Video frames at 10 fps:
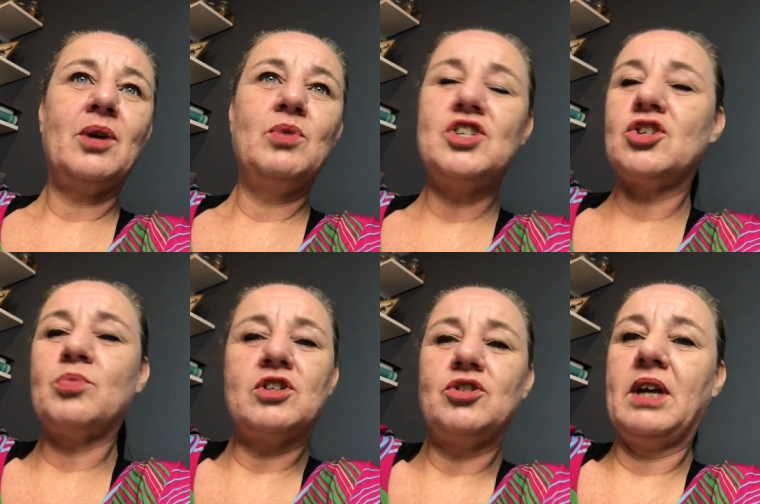We just
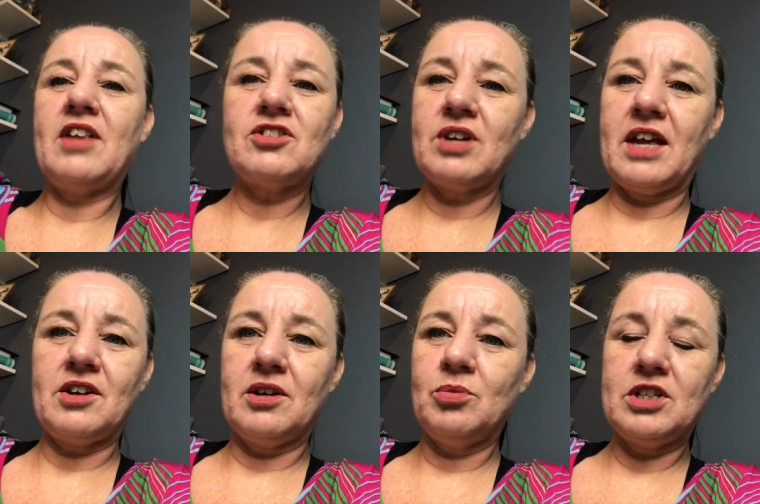want to get
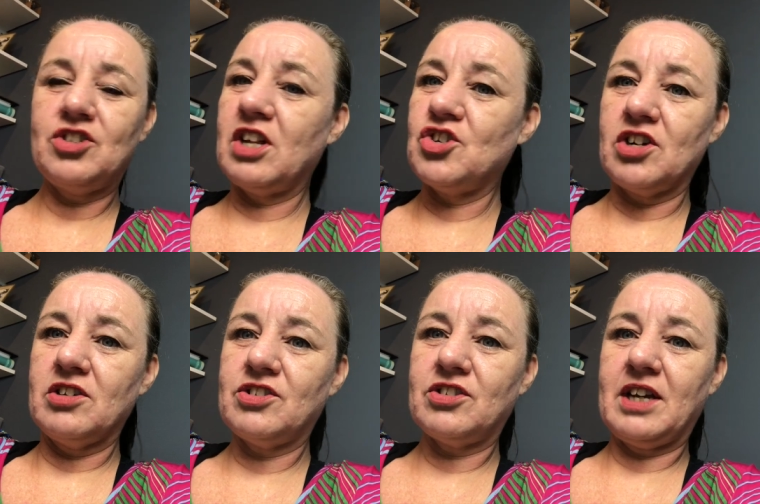together with
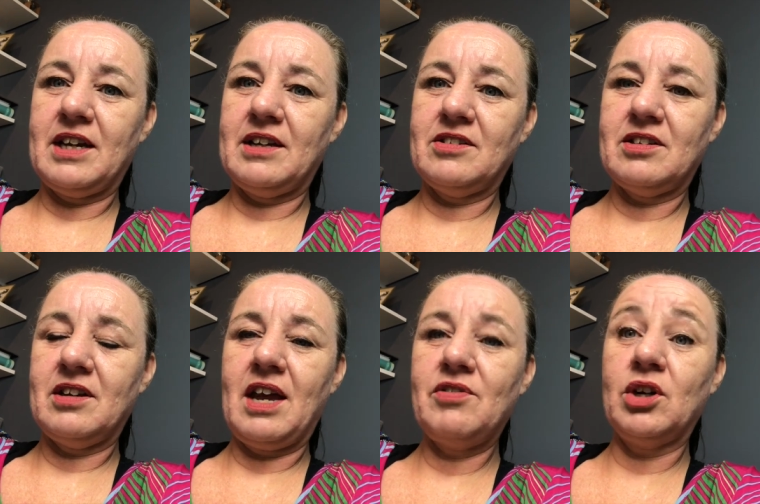stitchers and
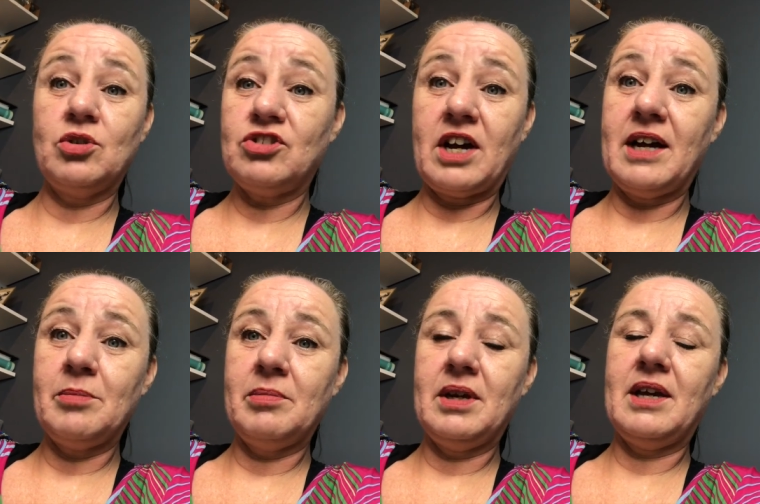have a good
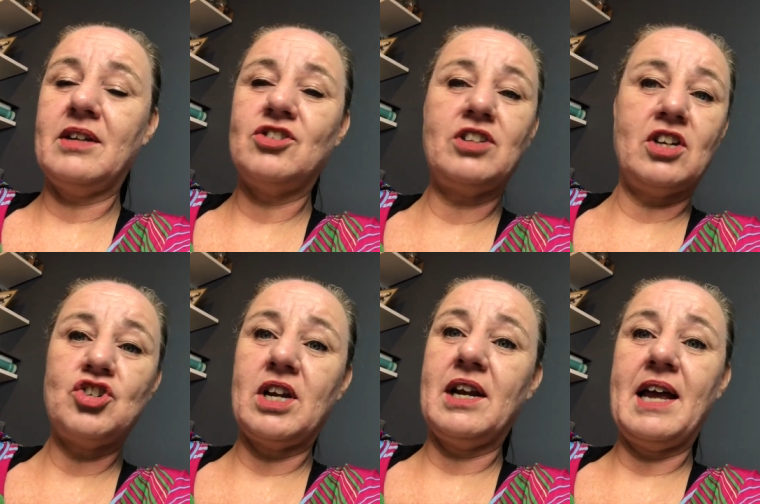time and stitch
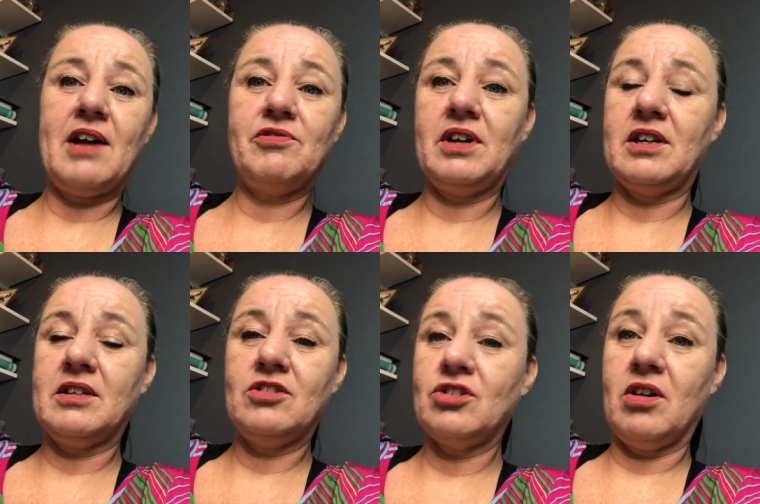and laugh
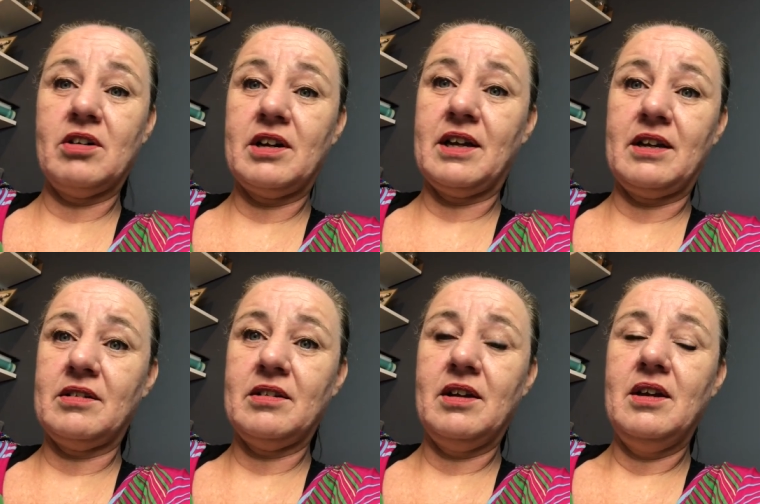and talk
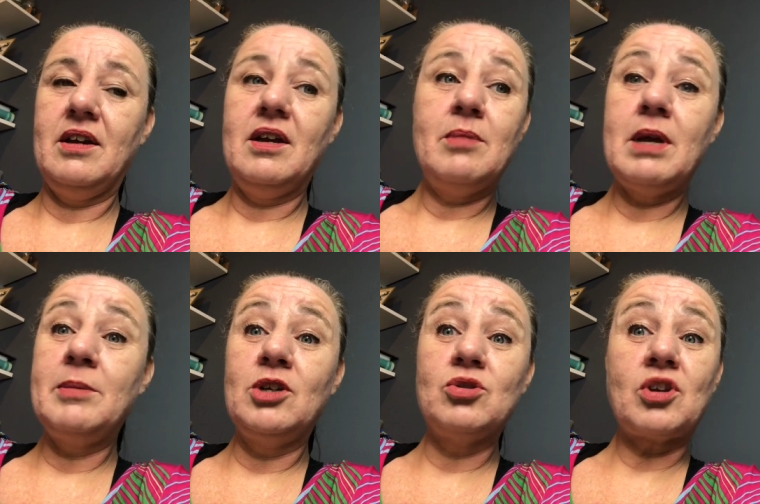and
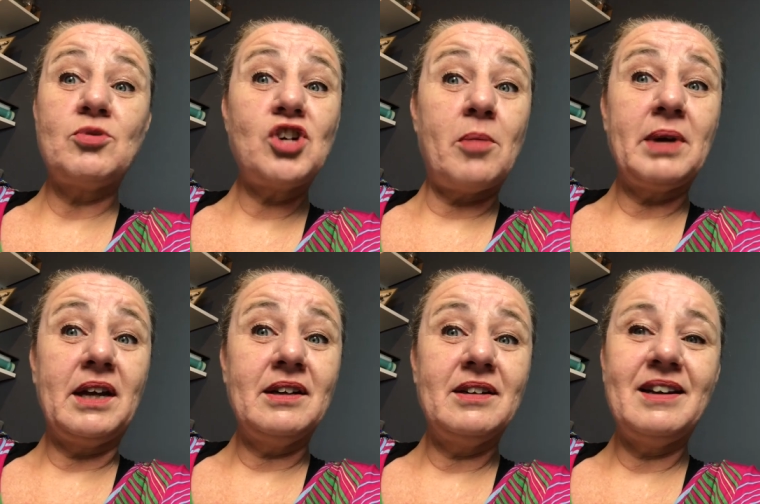maybe do some shopping.